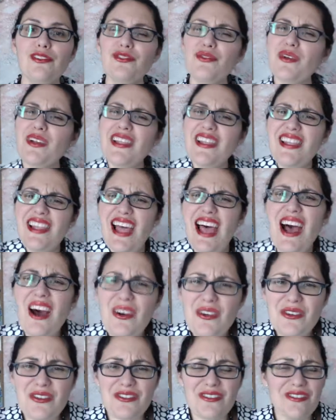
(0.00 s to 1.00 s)
to
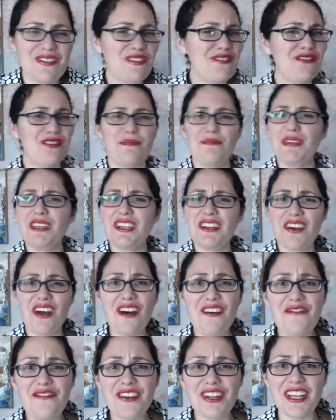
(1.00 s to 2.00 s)
allow yourself to be
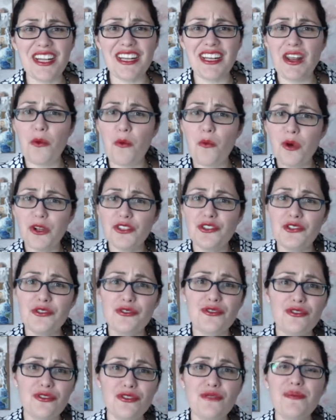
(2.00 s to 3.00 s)
confident in what
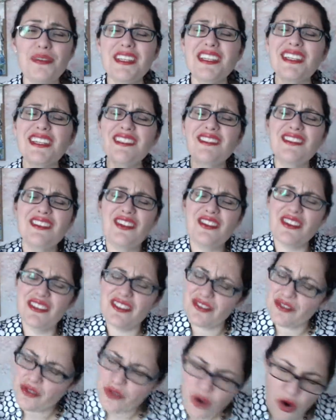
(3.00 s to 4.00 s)
you do, because there
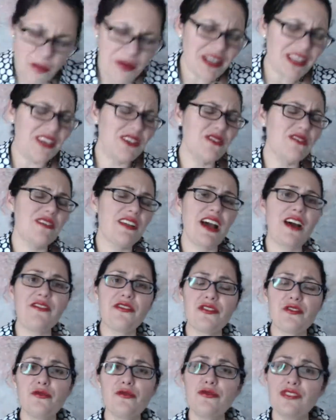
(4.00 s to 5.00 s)
is nobody else
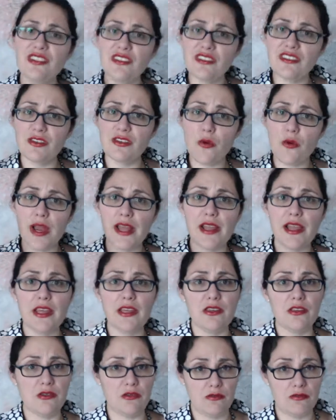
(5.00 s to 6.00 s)
out there who does it quite
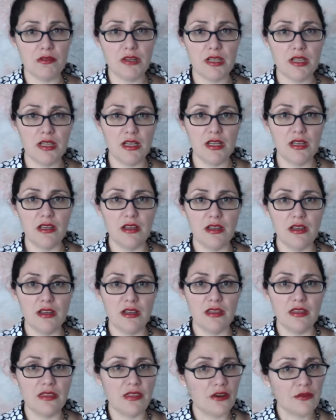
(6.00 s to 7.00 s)
like you.
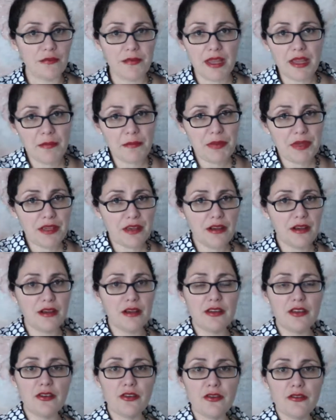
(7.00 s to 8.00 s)
There may be
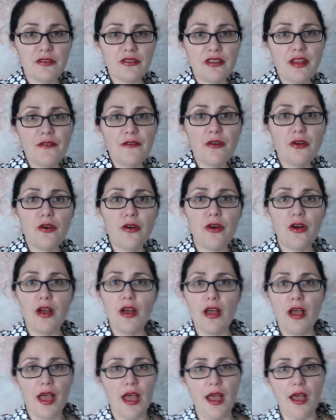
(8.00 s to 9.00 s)
several
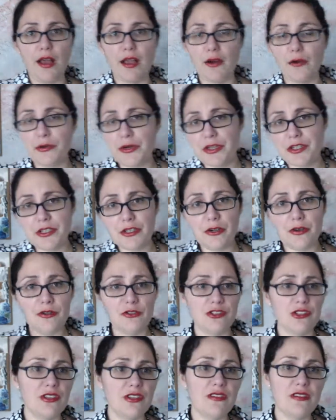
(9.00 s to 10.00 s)
career
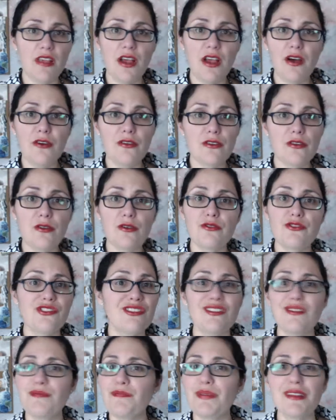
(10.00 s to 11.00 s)
coaches, health
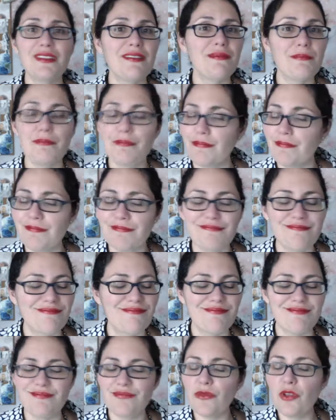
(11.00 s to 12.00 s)
coaches, but
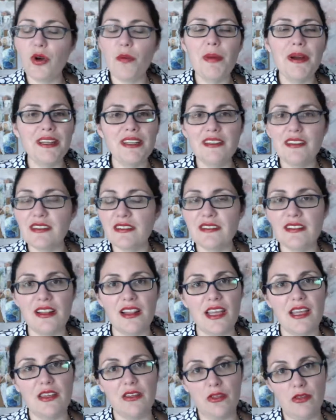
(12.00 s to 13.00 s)
nobody does it
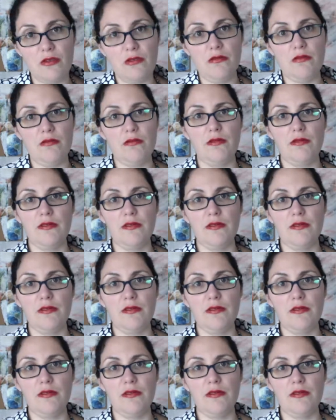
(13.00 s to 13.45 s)
like you.